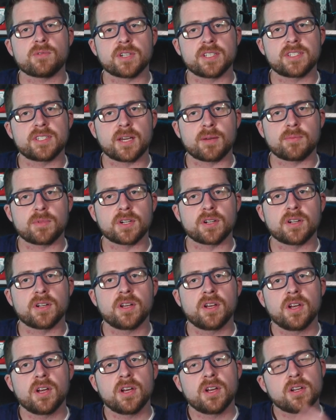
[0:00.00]
receptor.
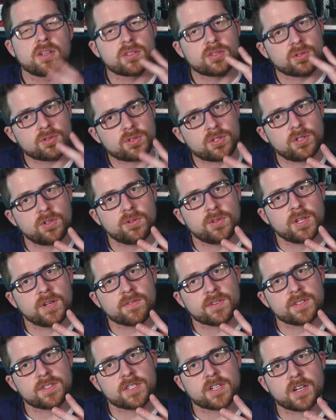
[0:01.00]
So two
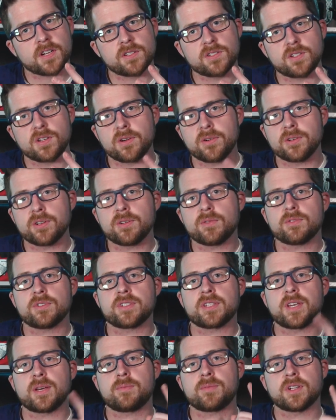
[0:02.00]
different serotonin
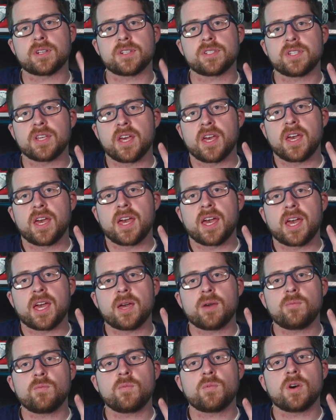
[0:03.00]
receptors
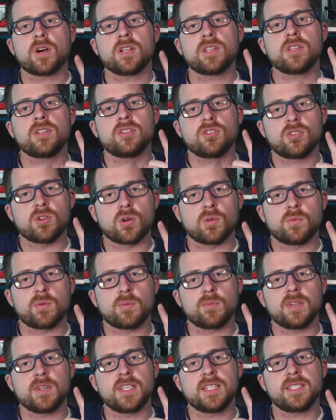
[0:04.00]
and one
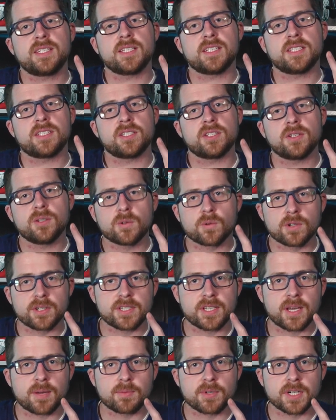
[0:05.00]
dopamine D2
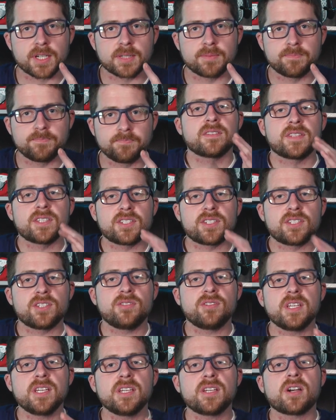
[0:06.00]
receptor. This
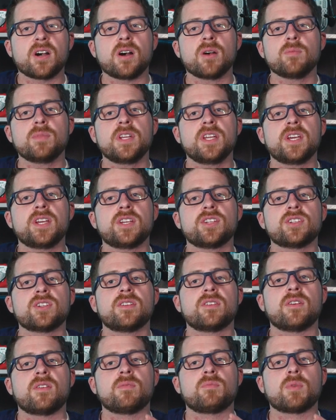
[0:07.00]
unique combination
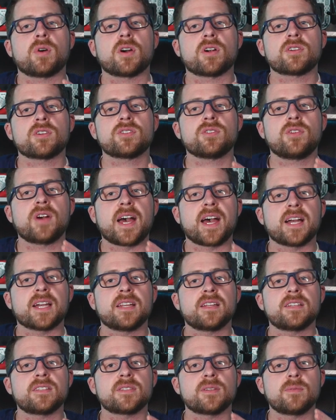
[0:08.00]
of partial
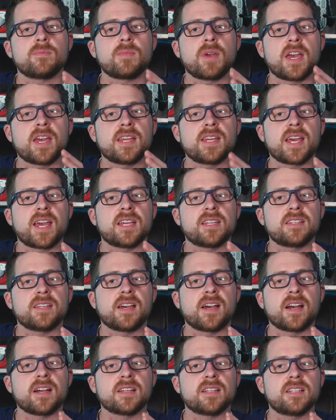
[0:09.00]
agonism and
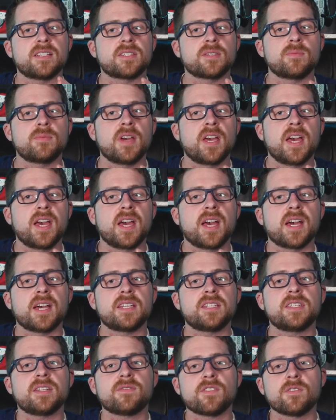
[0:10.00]
antagonism at
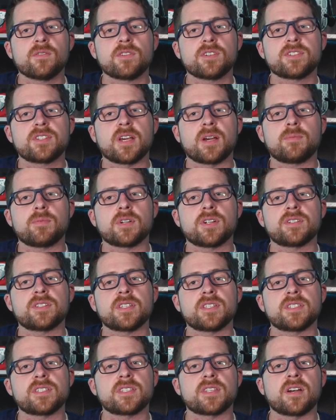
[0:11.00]
different receptors
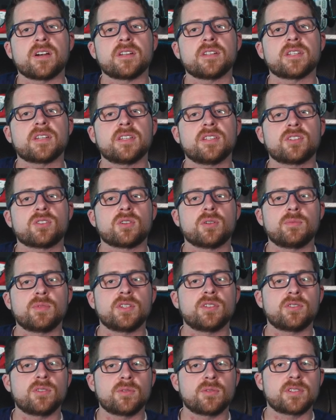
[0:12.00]
is thought to
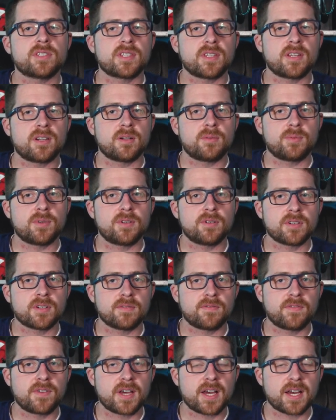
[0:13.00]
contribute to its therapeutic
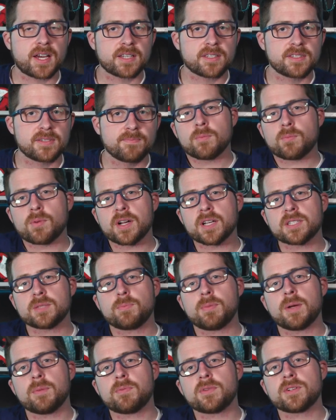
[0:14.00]
effects.
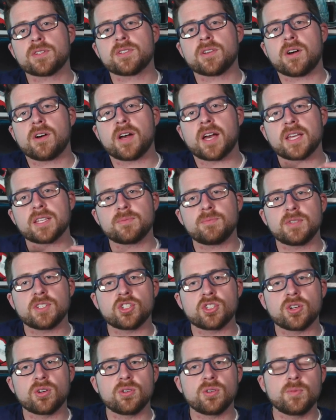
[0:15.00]
Brexpiprazole has been
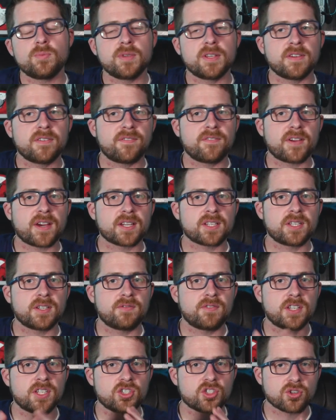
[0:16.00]
shown to be
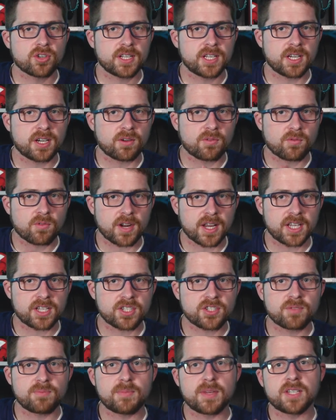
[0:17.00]
effective in treating a
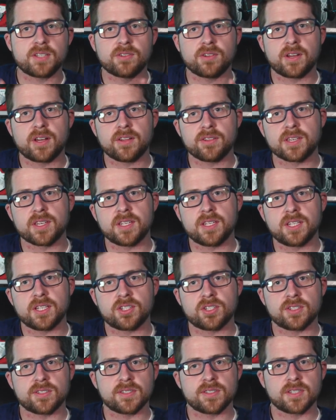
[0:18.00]
range of mental health
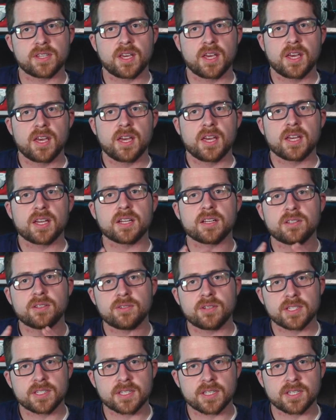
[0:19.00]
conditions,
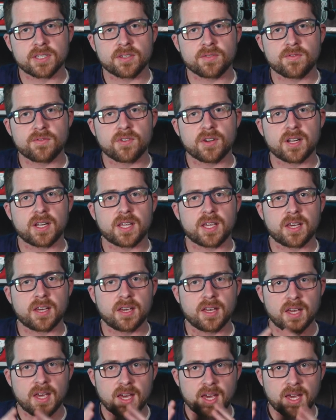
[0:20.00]
including
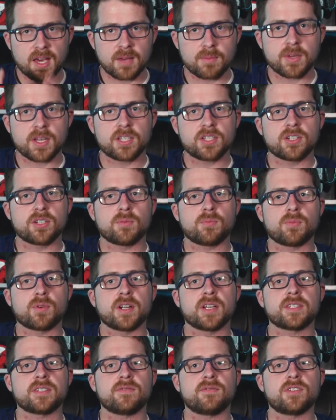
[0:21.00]
schizophrenia and major
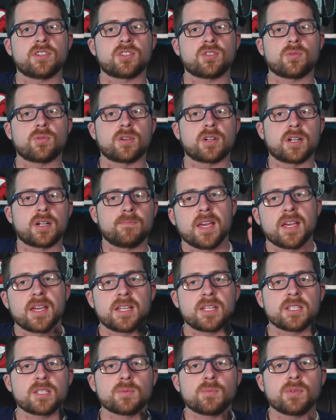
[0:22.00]
depressive disorder.
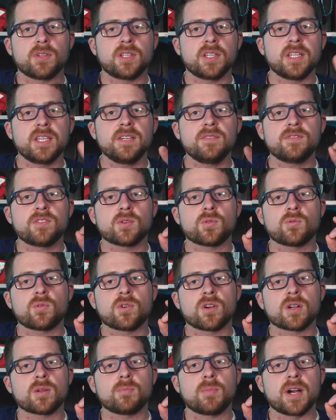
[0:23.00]
It is believed to
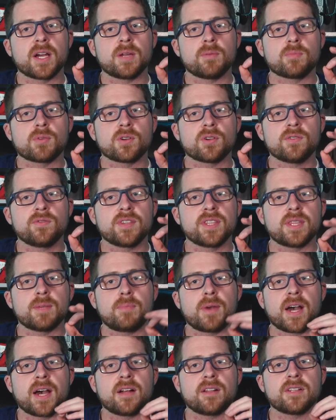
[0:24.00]
work by improving the
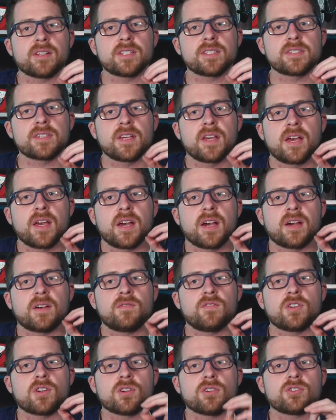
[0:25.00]
balance
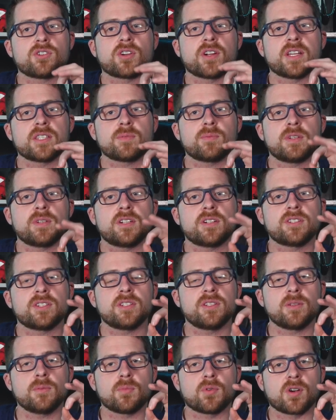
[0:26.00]
of neurotransmitters
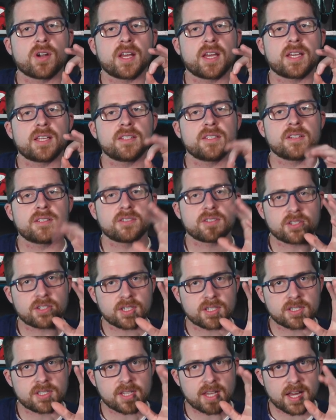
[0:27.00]
in the brain,
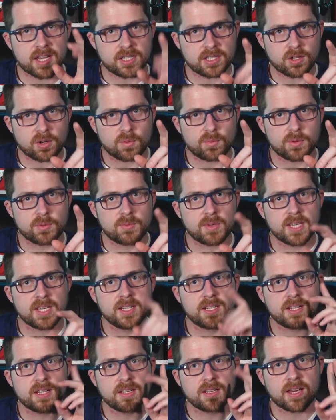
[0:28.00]
such as that
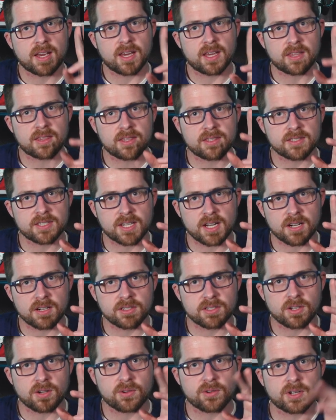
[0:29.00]
dopamine, and
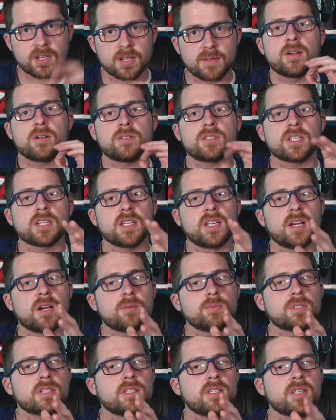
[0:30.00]
serotonin, which can
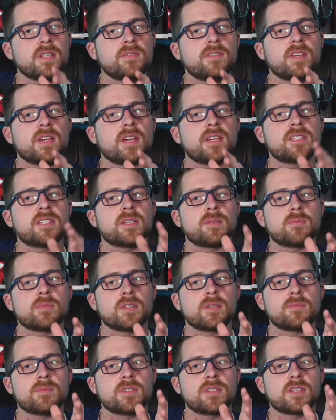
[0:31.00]
help to alleviate
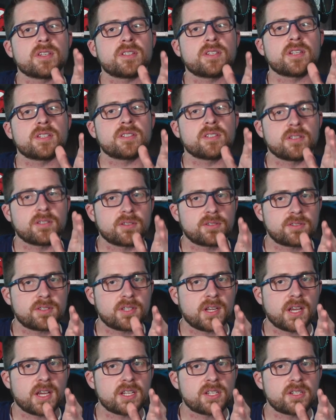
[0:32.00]
symptoms such as
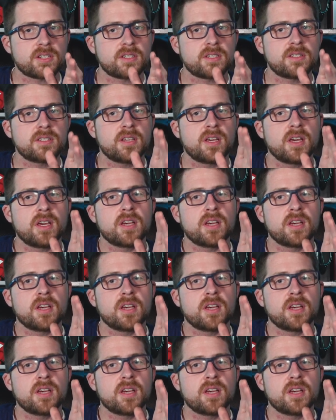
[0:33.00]
hallucinations,